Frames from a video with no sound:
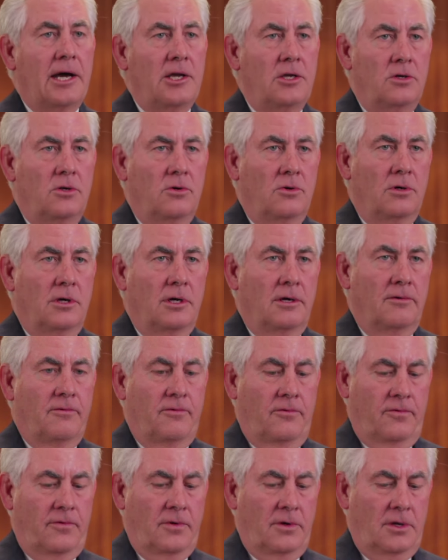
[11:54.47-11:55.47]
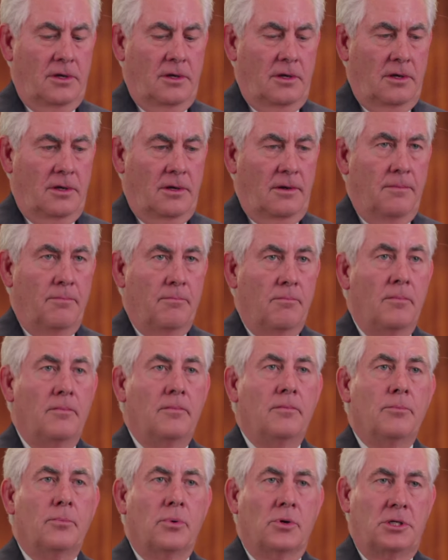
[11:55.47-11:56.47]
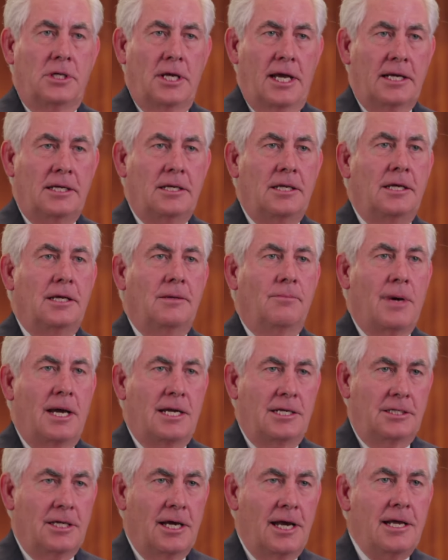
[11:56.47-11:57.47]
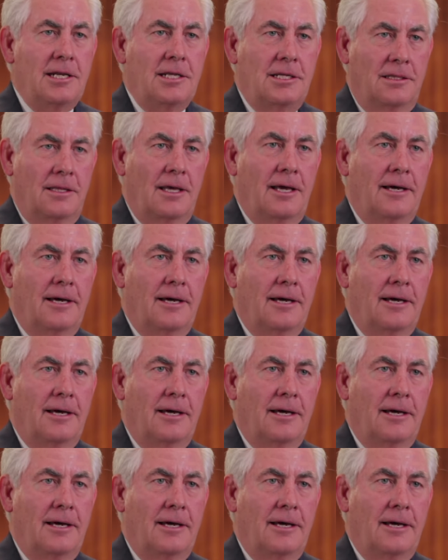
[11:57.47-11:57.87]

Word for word: to enter that conflict with that servant